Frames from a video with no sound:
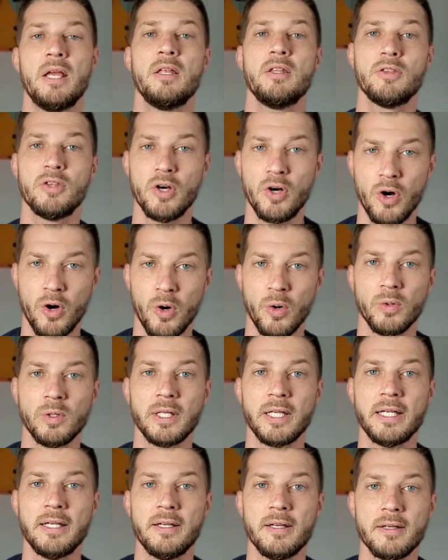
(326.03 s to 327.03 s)
The
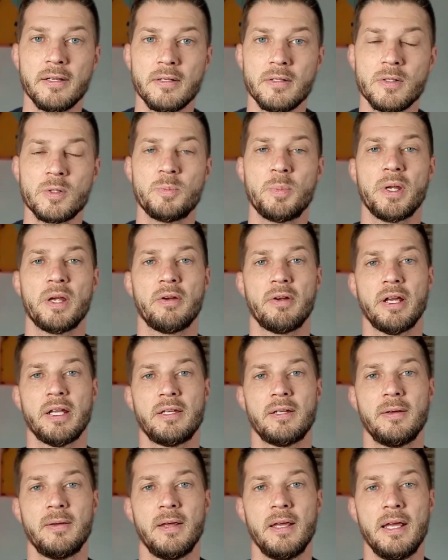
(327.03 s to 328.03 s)
Holy
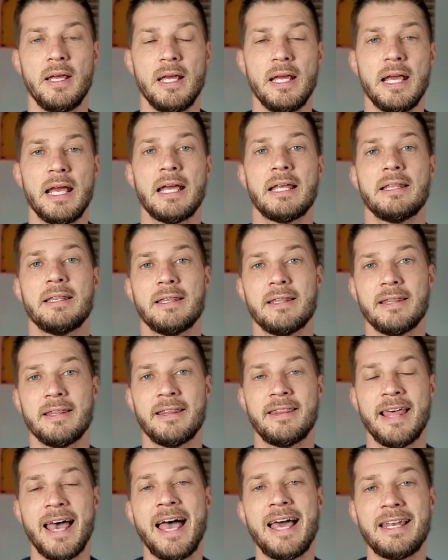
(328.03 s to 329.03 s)
Spirit. And
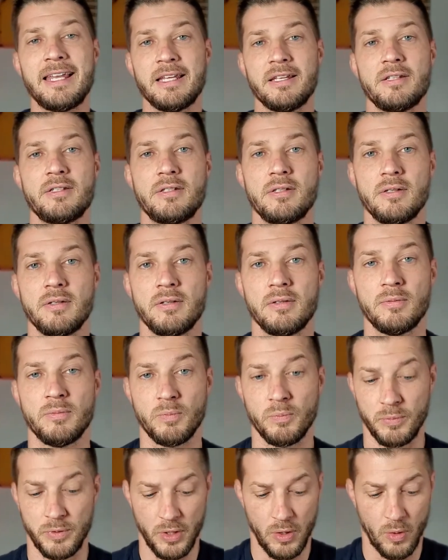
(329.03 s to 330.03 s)
that is
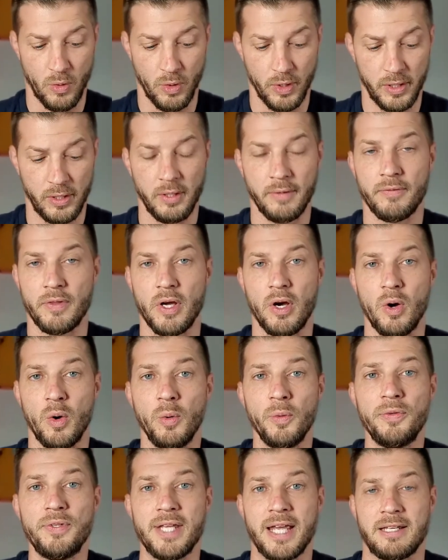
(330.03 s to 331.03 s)
the oil of the
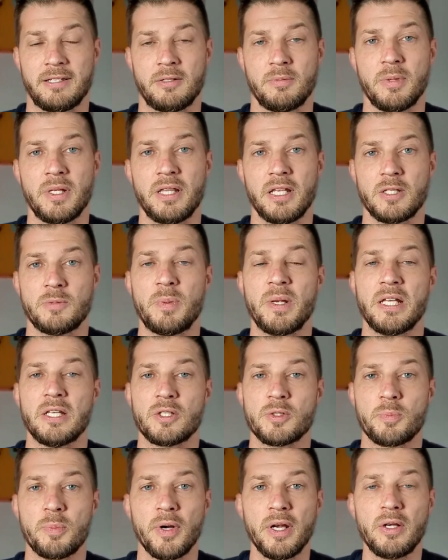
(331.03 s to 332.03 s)
Old Testament that's being
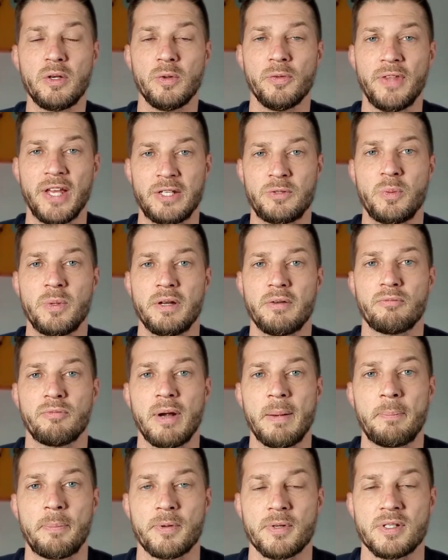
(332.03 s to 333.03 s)
sprinkled. That's what it
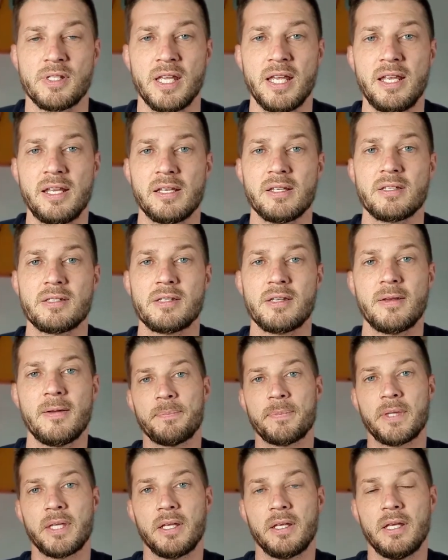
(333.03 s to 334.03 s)
represents,
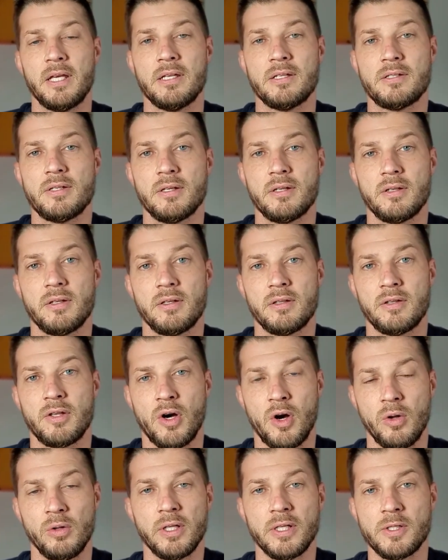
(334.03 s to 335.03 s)
is the
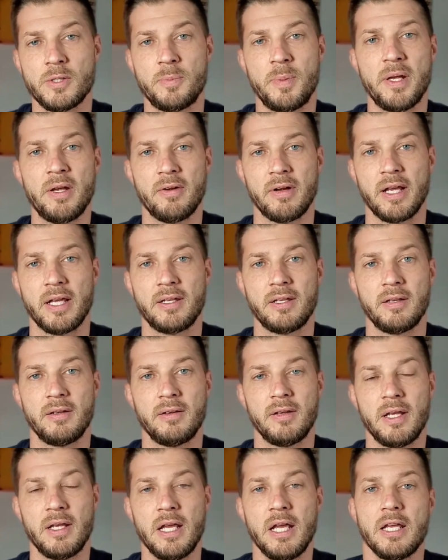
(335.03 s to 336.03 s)
Holy Spirit.
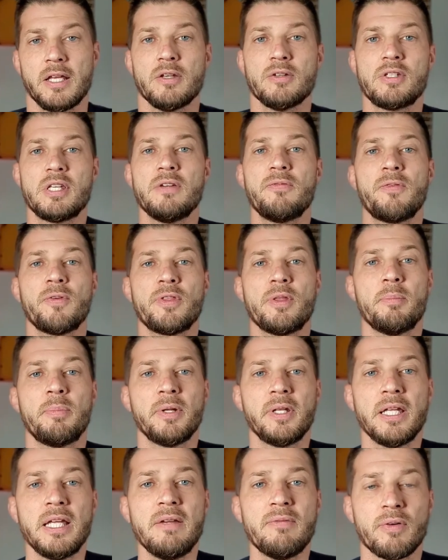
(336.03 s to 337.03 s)
You see, for the
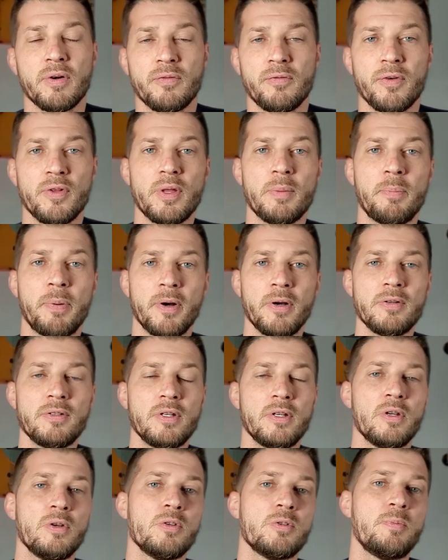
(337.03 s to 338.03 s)
believer, for the
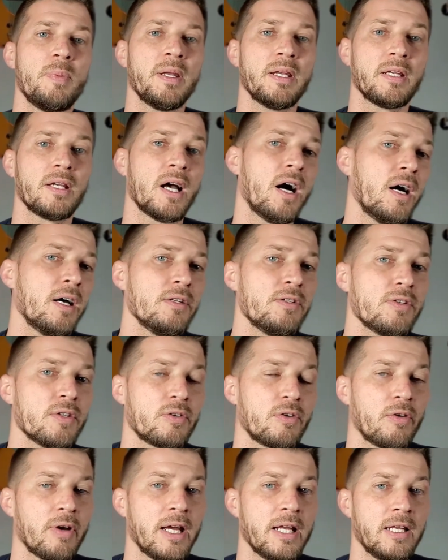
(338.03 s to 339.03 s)
person who's been
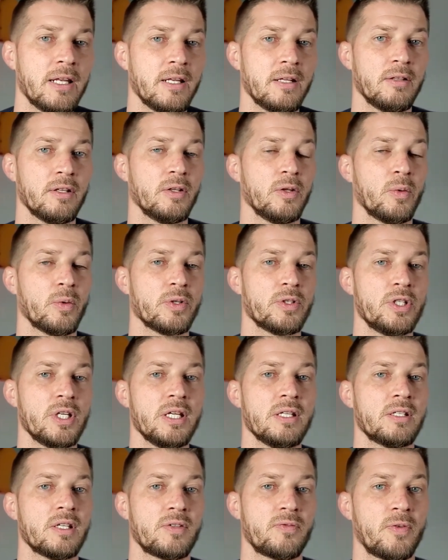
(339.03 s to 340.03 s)
consecrated in the Lord
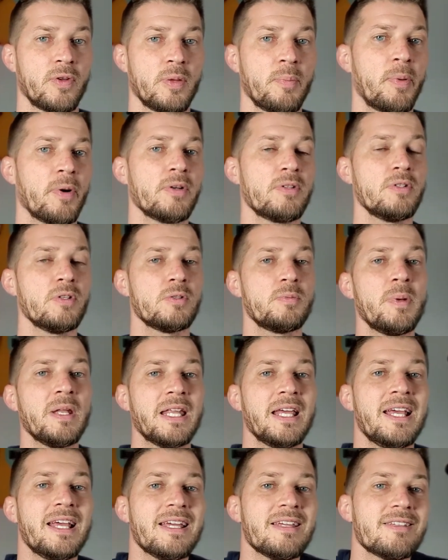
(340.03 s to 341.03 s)
Jesus, for the person who's
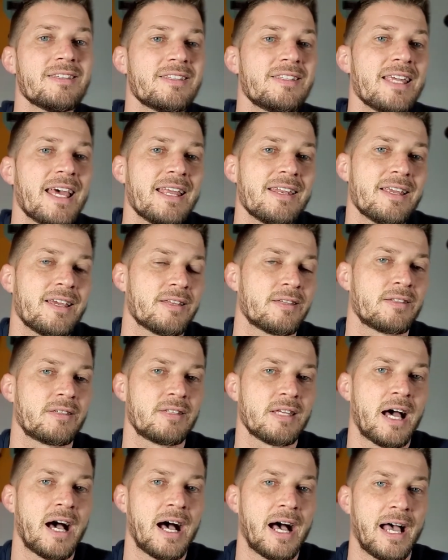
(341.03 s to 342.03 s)
been set
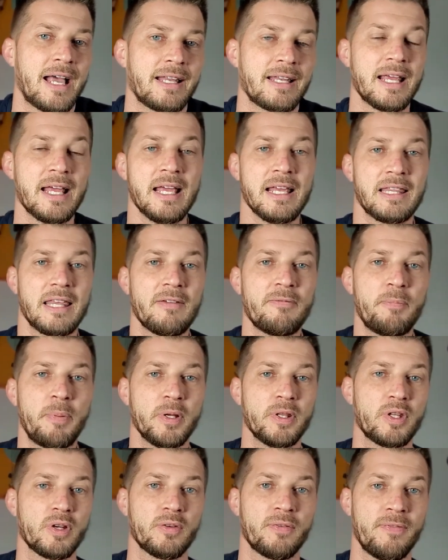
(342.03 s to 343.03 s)
aside, they've
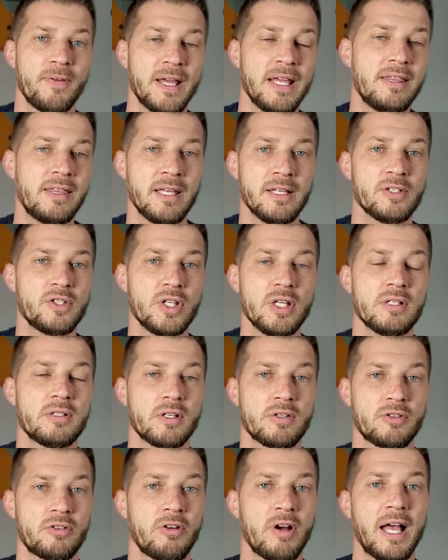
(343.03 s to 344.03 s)
put their faith in
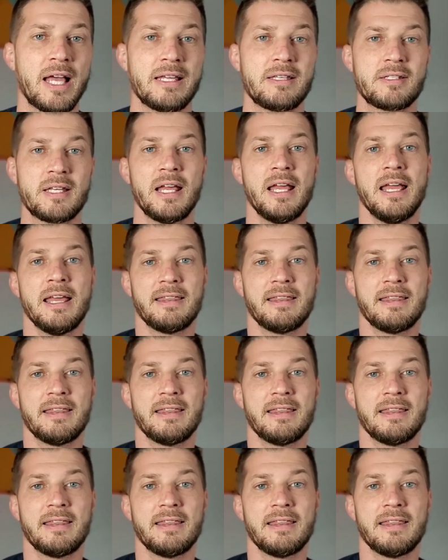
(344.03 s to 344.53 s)
Jesus Christ.